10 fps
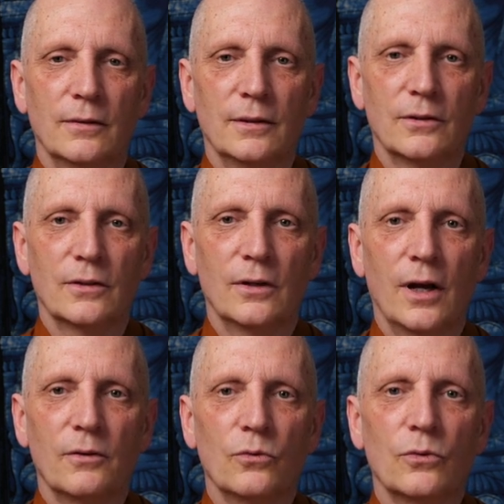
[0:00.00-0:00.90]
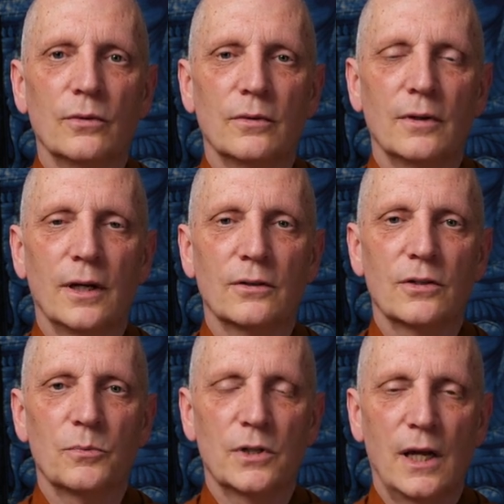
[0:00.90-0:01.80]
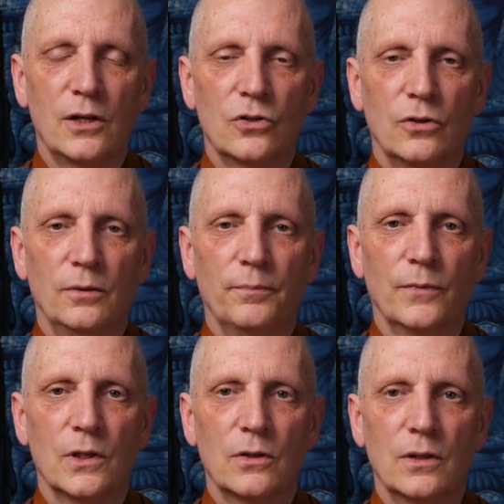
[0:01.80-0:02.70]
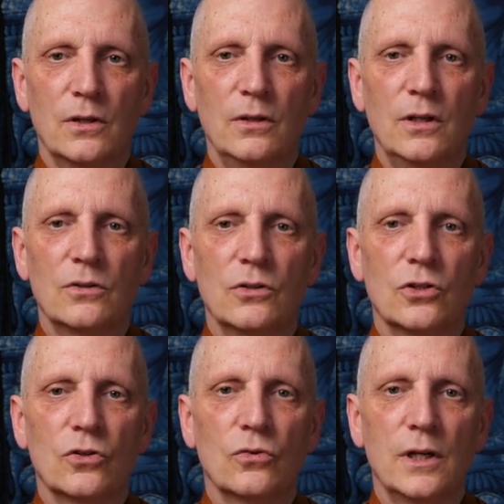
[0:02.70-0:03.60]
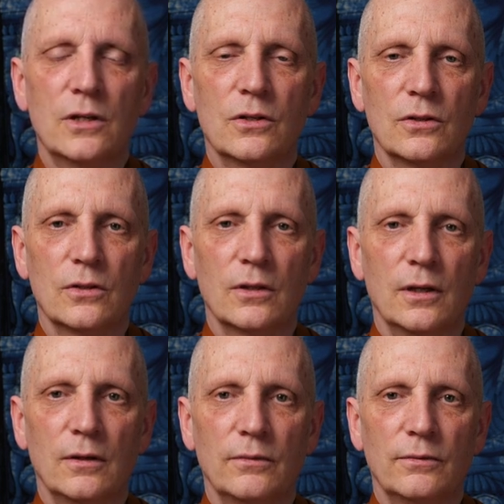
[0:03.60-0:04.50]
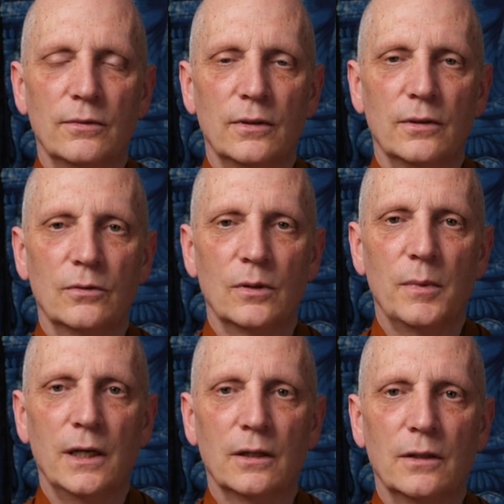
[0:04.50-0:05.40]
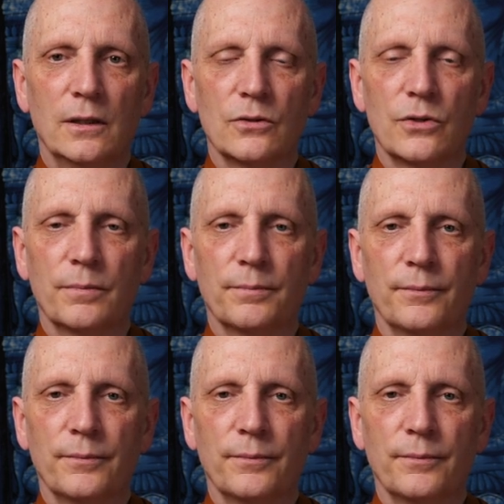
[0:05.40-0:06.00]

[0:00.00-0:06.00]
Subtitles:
It's not substantial. So these are just traces of remaining things.